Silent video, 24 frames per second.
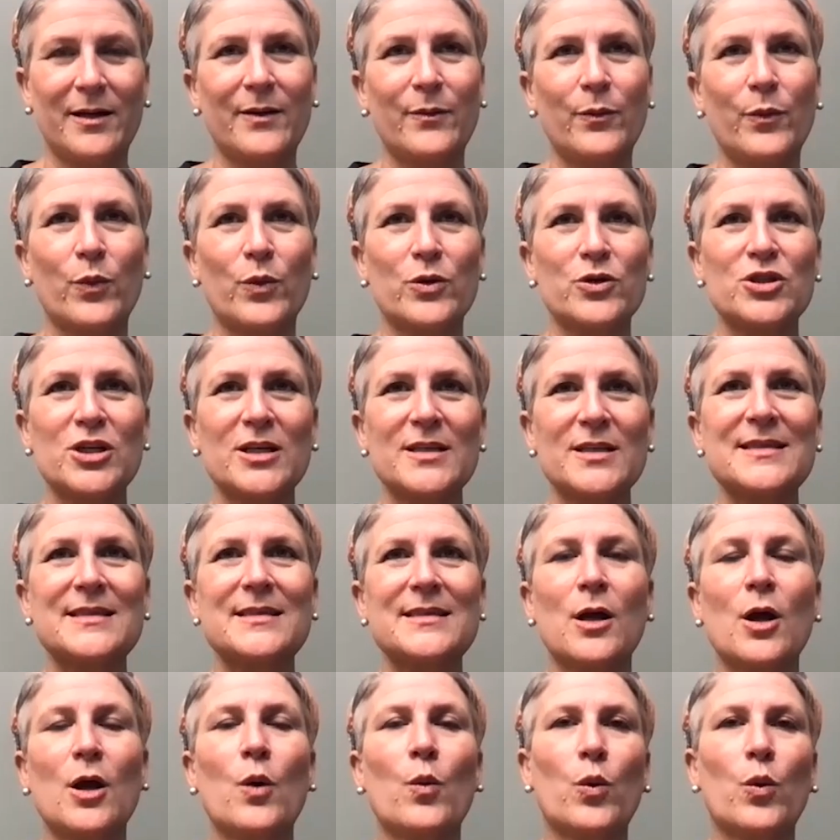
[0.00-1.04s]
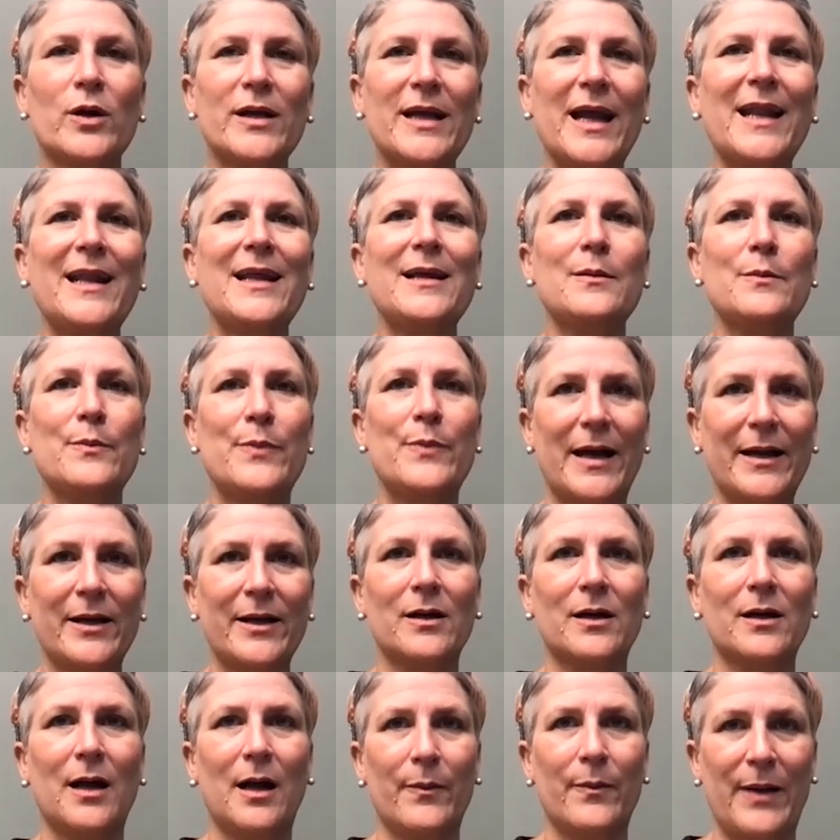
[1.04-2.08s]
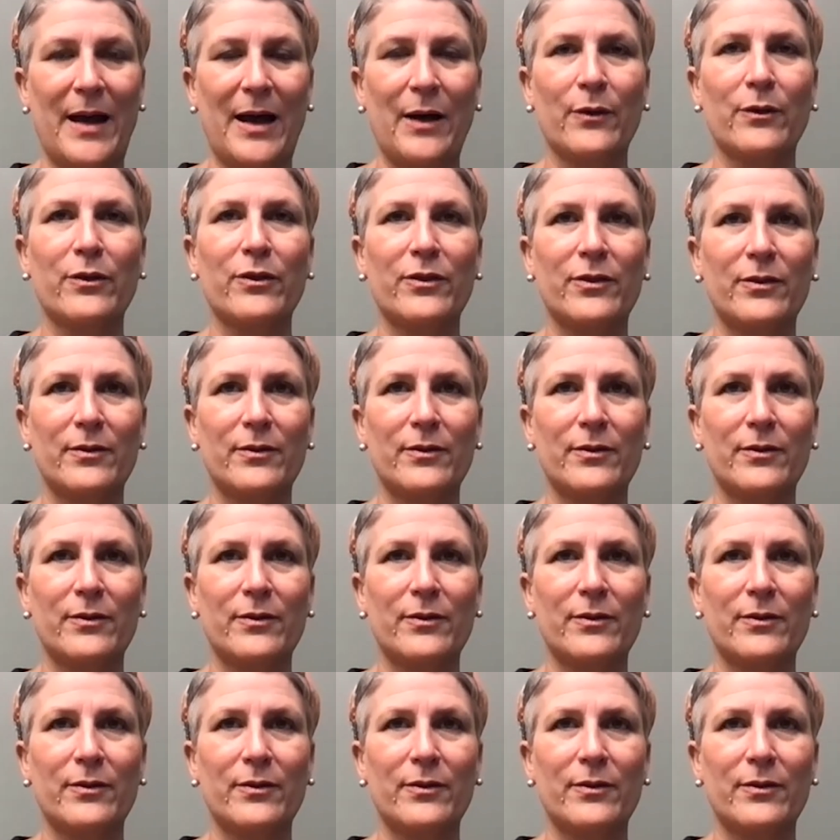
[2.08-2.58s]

We're getting better about,